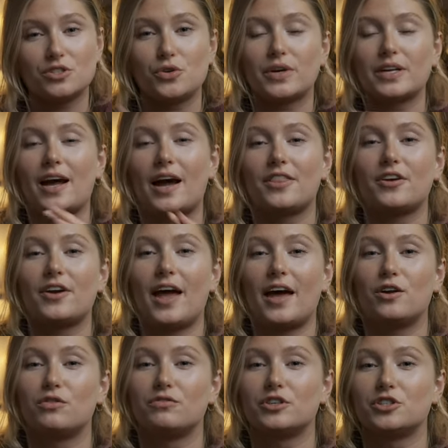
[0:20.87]
You can either head
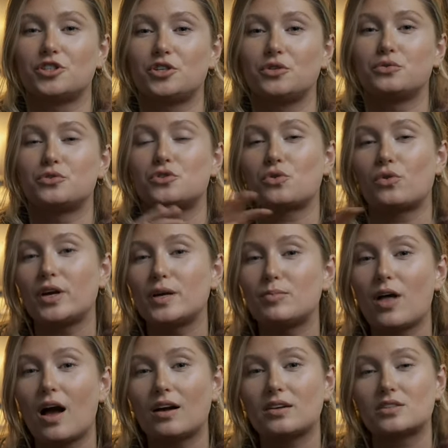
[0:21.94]
over to
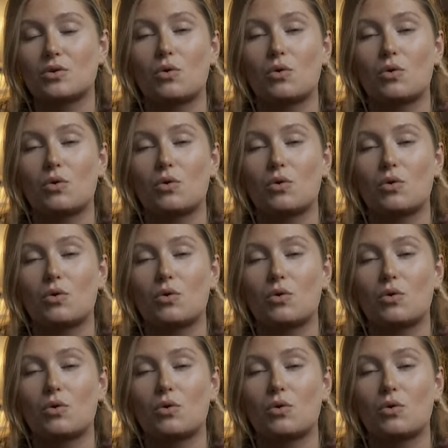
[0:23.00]
Storyblocks